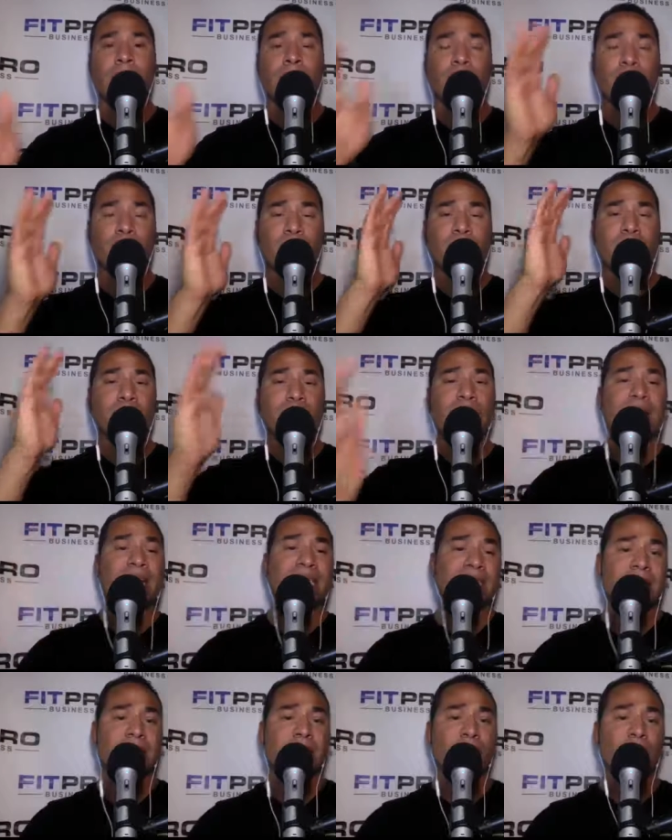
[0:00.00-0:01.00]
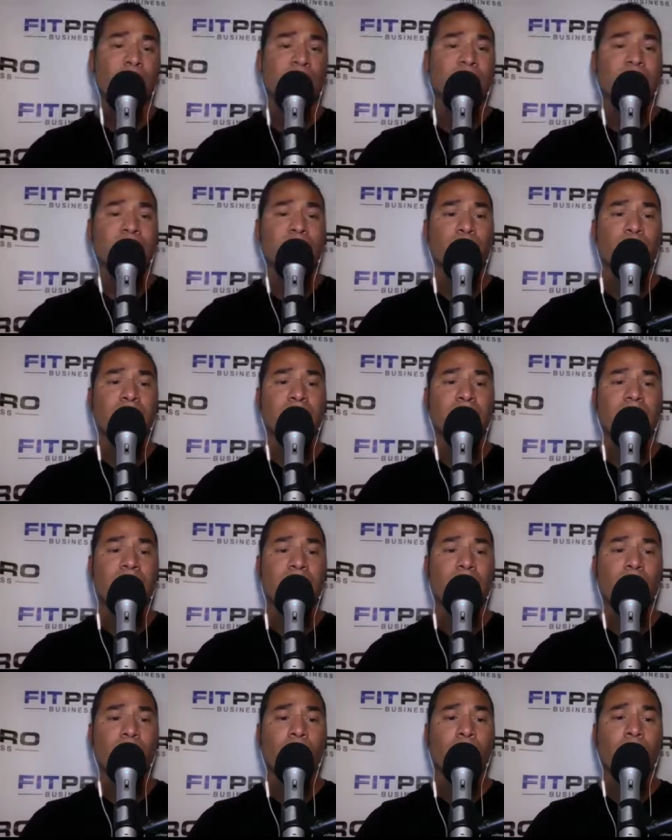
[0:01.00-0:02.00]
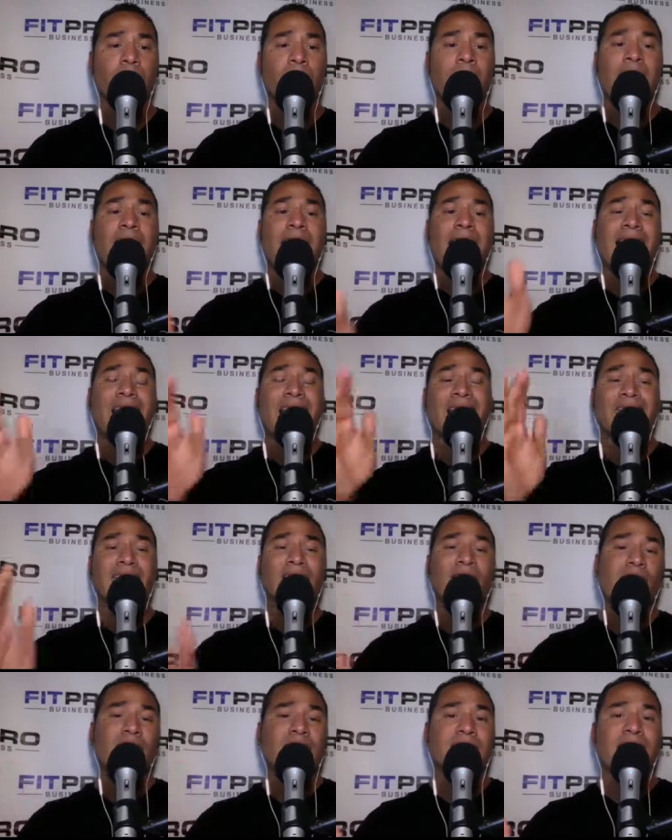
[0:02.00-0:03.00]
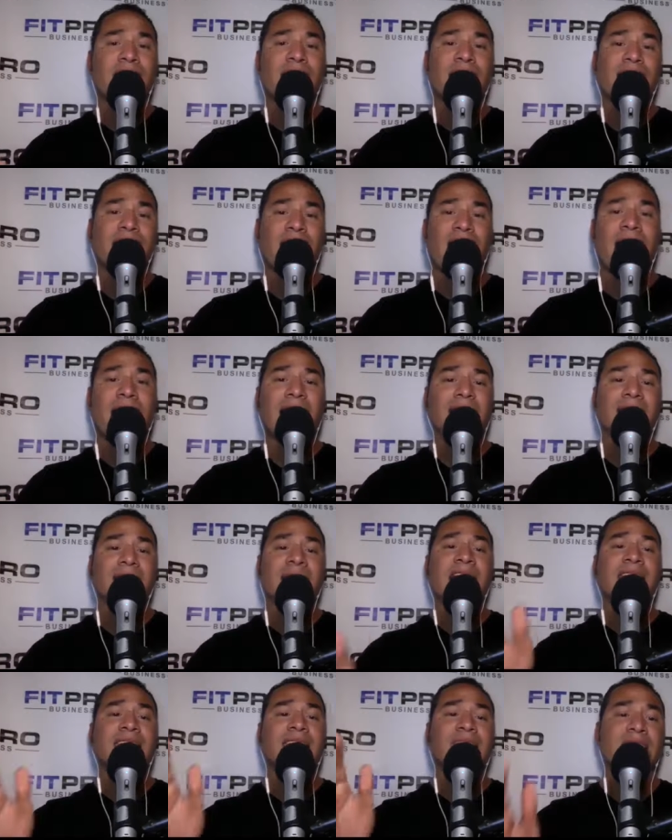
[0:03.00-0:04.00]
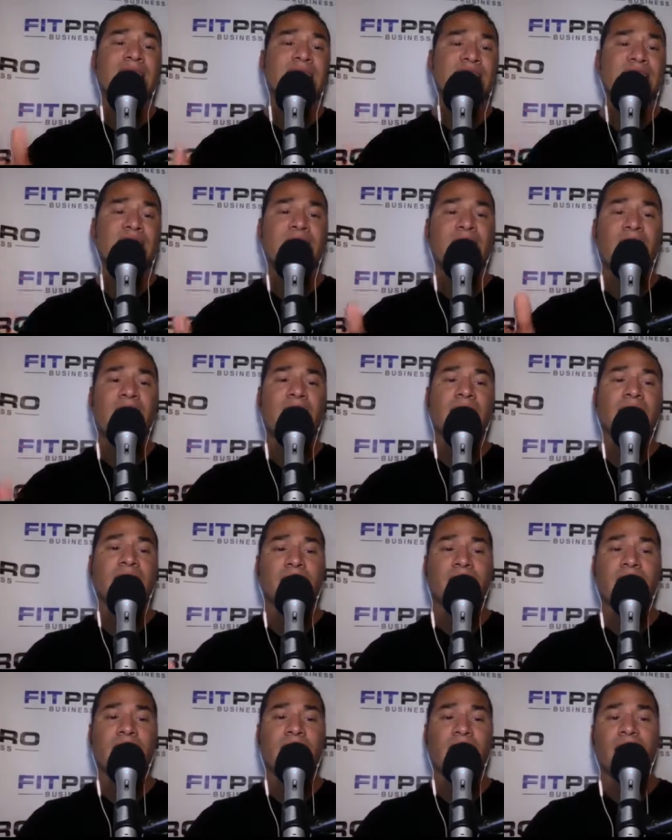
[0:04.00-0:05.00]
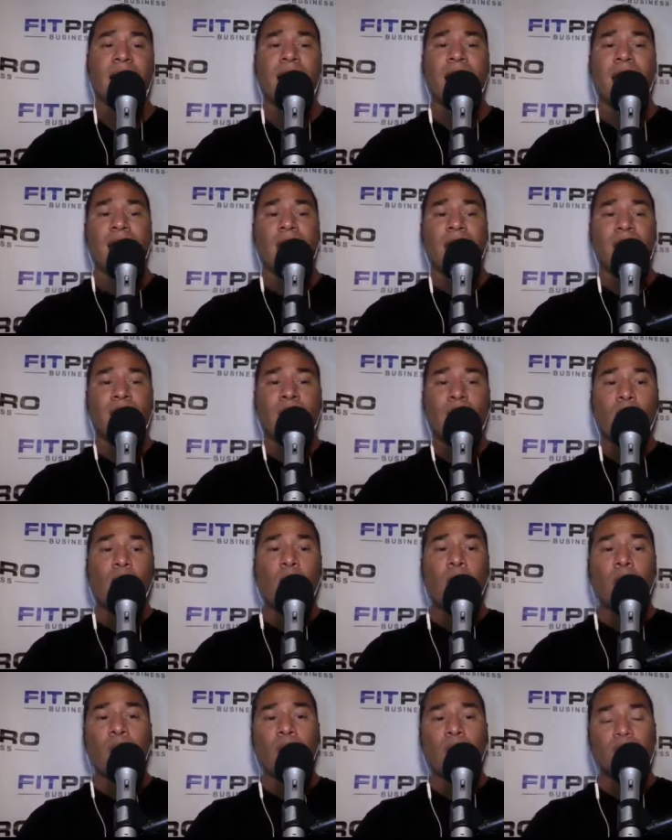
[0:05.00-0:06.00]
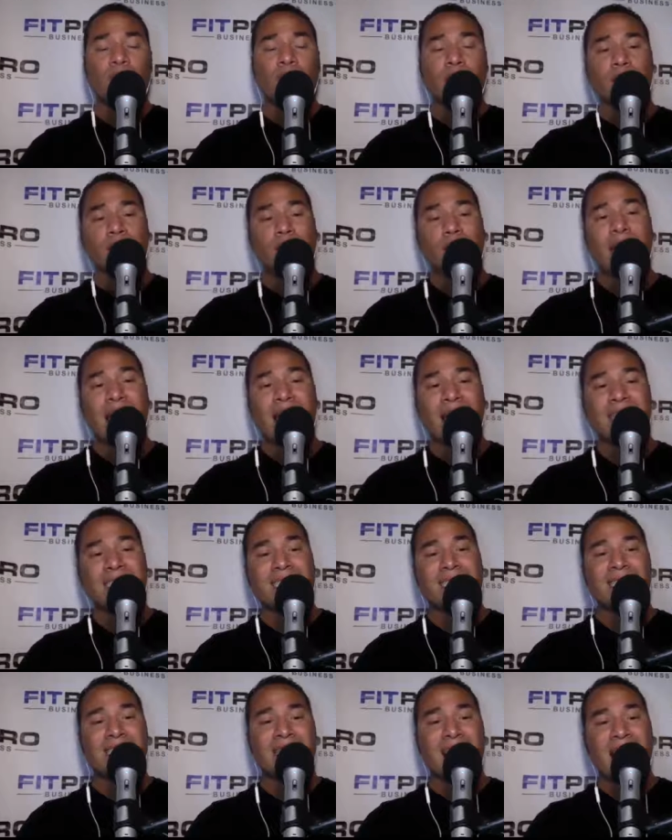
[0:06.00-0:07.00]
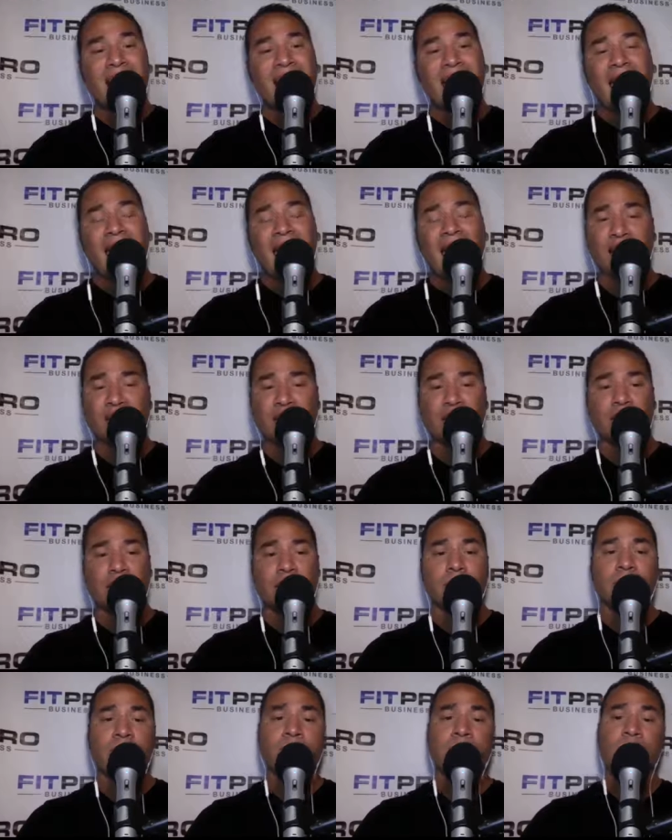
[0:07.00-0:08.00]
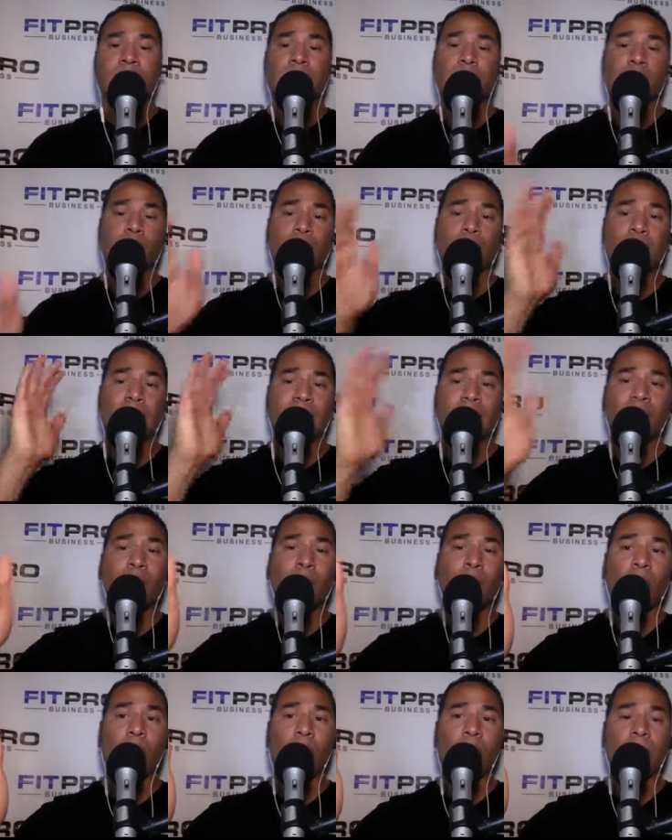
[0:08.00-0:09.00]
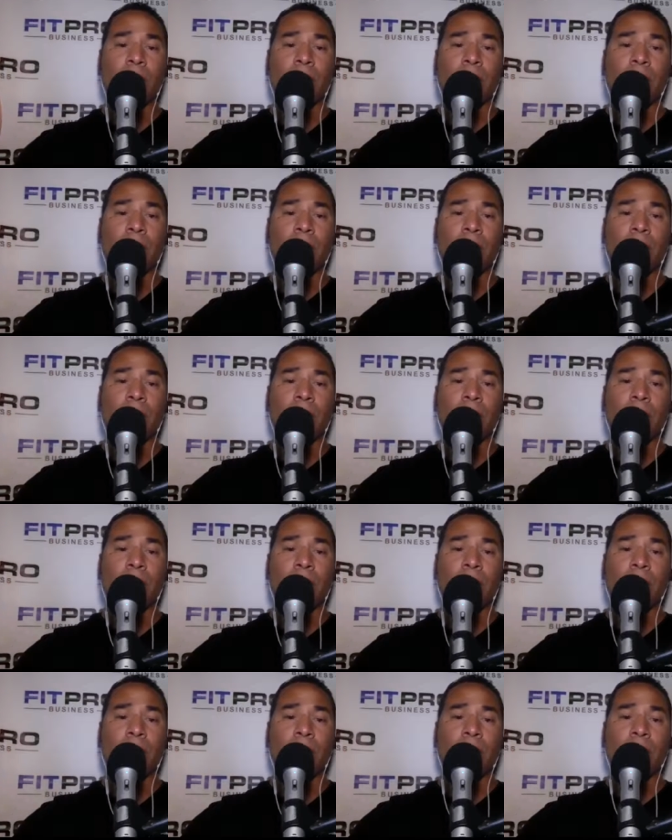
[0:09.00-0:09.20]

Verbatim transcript: put a strategy in motion to reach that goal, and then start taking action. That's GSA goal, strategy, action. So set a goal,